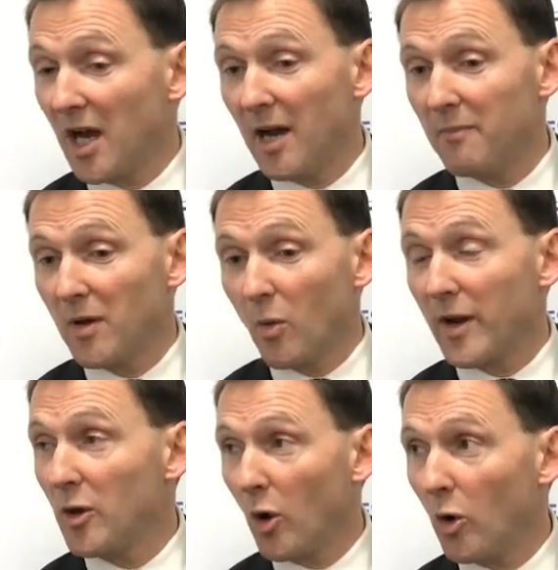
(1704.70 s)
Um,
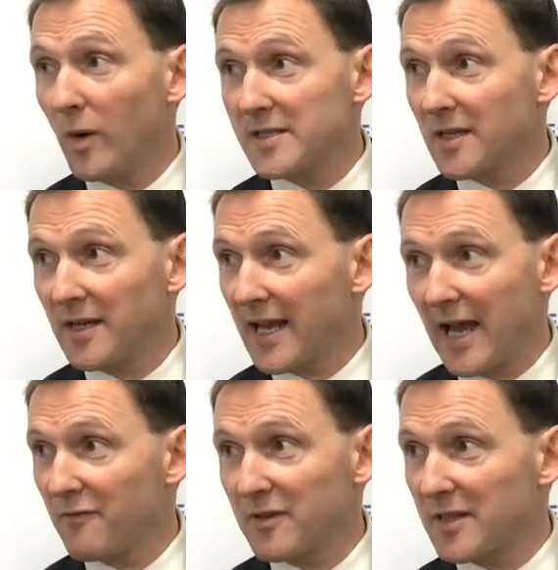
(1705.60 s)
we're not always going to get
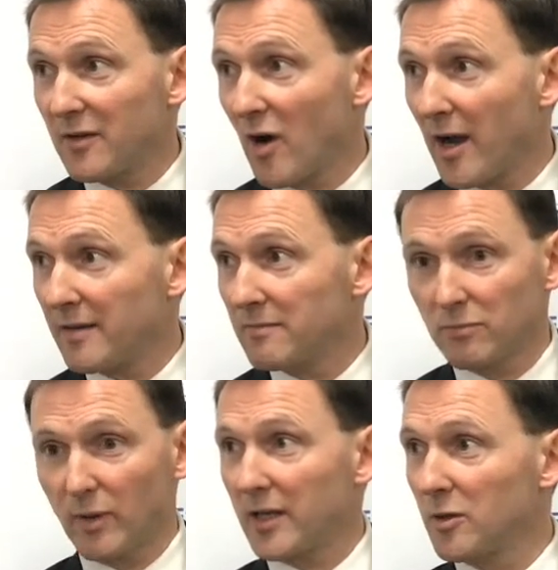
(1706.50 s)
everything right.
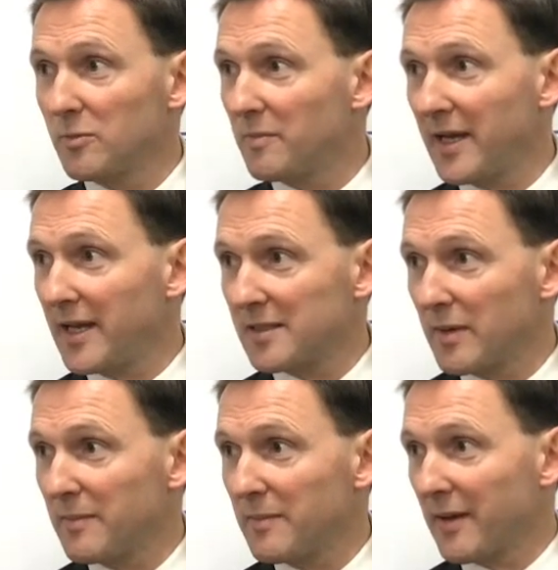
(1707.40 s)
We're human beings,
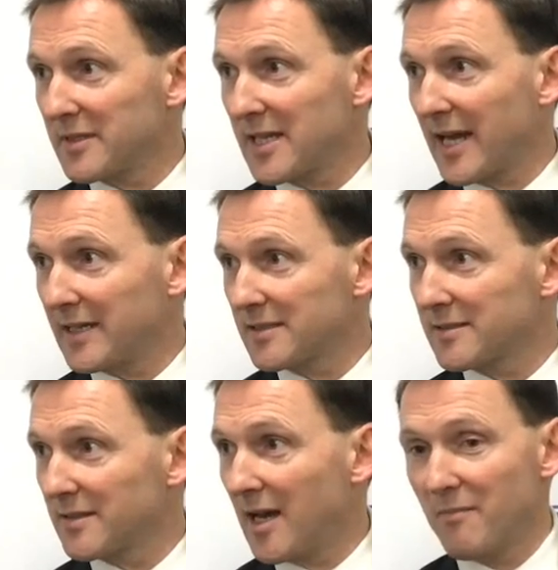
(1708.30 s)
we make mistakes.
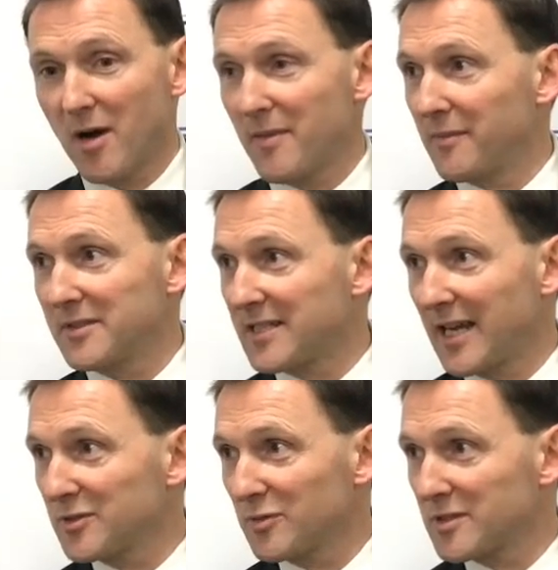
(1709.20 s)
Um, I make
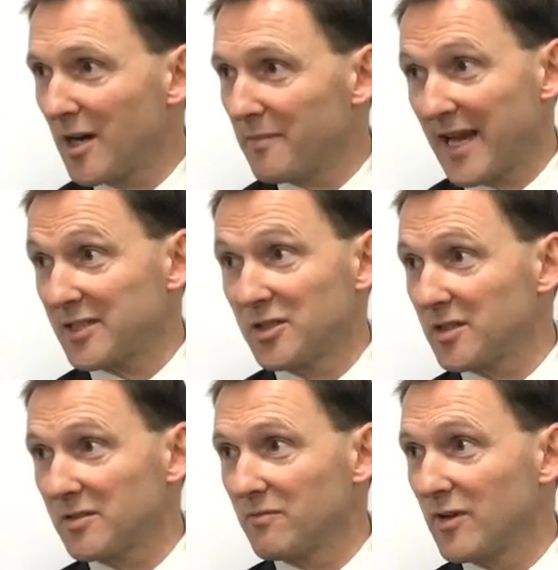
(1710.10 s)
mistakes all the time. That's
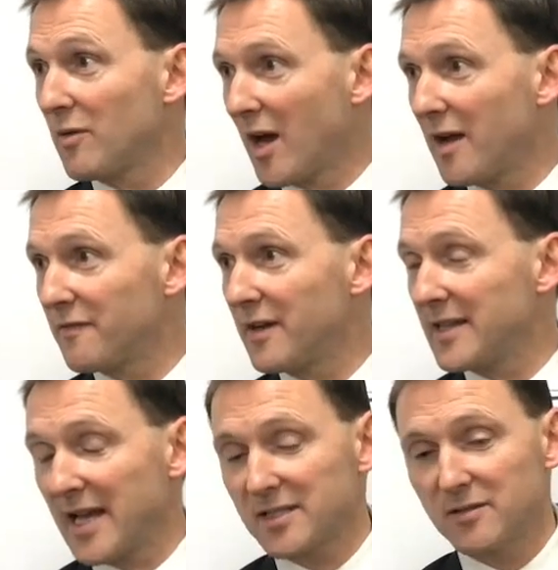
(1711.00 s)
just real life
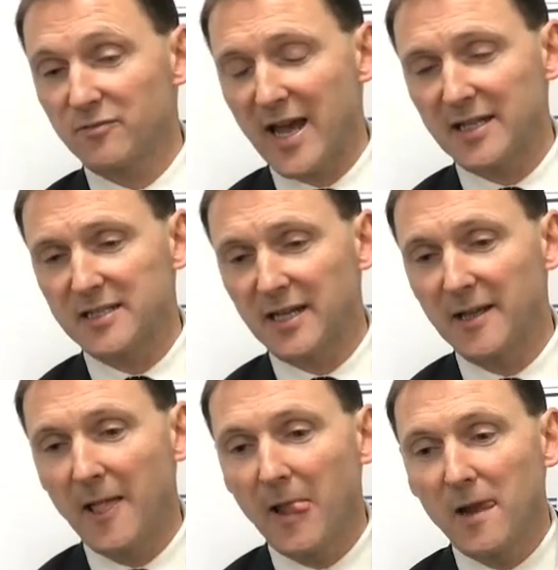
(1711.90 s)
and that's reality.
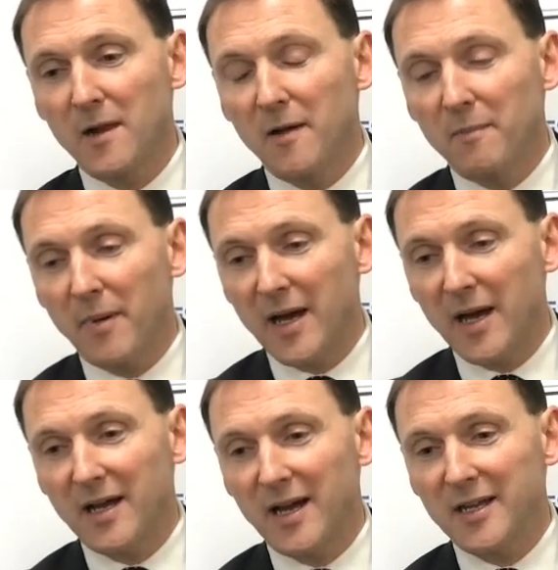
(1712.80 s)

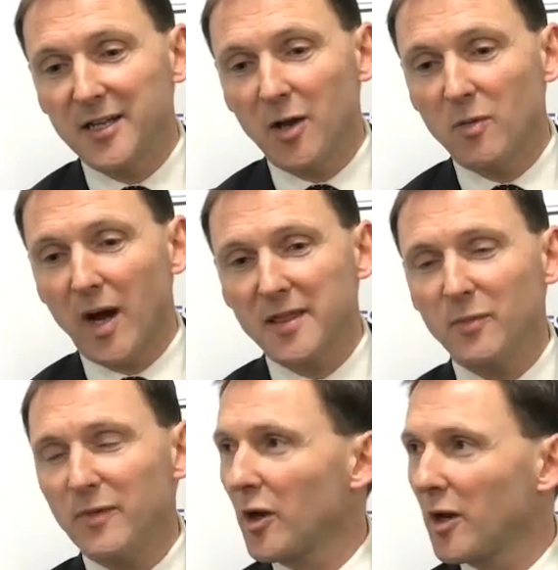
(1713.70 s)
But, you know, I
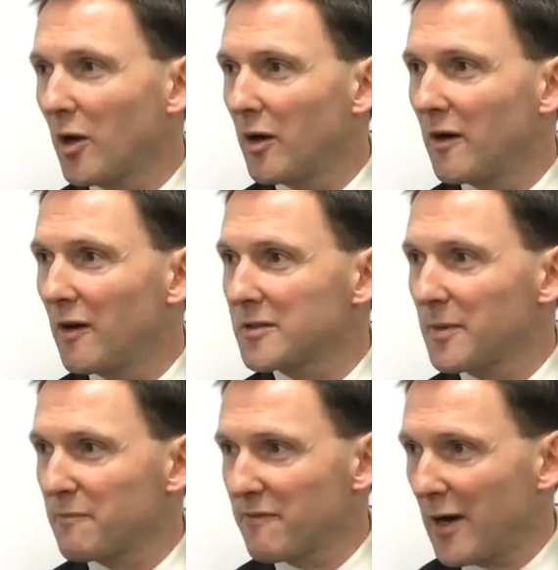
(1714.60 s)
think we've got a lot
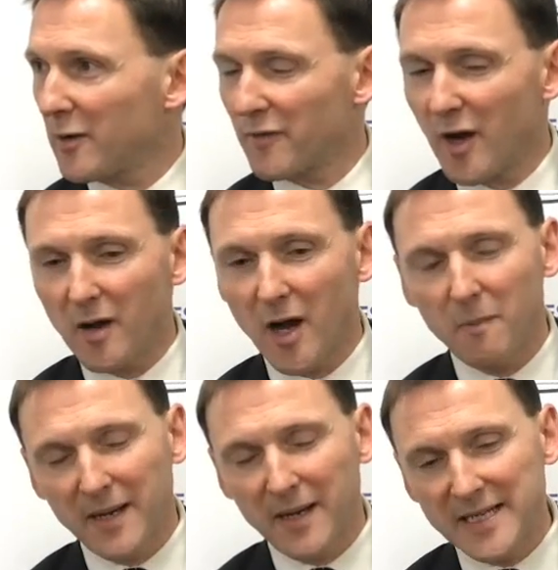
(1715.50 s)
to be proud of. Our, our
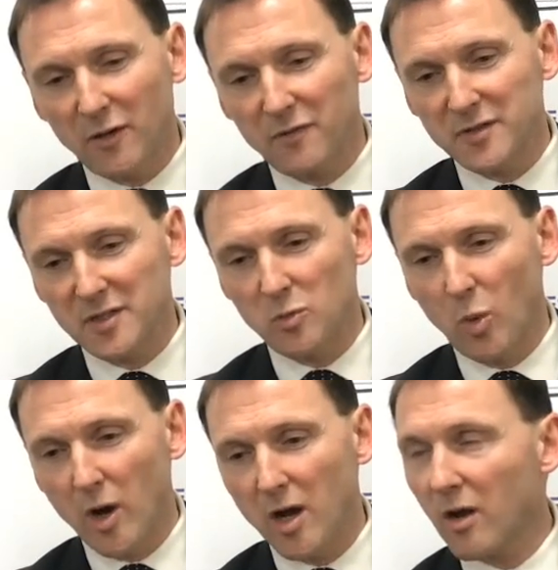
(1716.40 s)
police officers
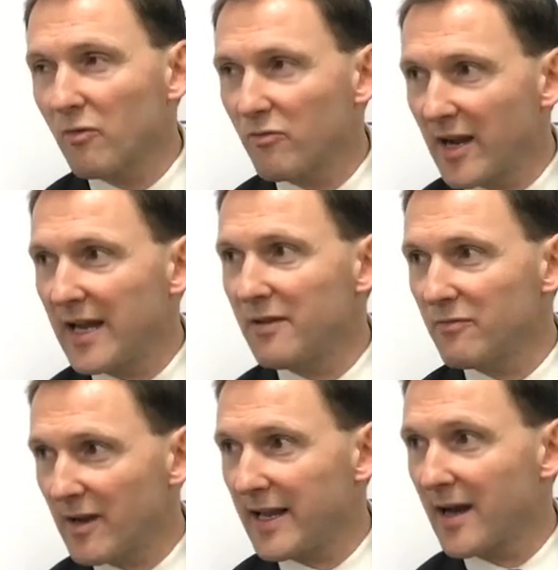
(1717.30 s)
work really,
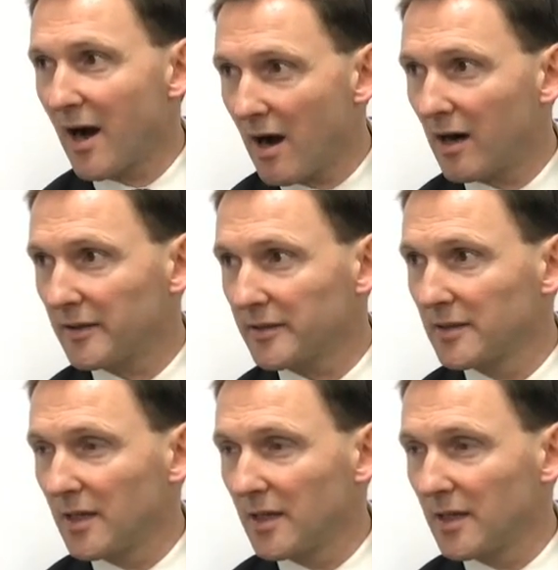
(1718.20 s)
really hard.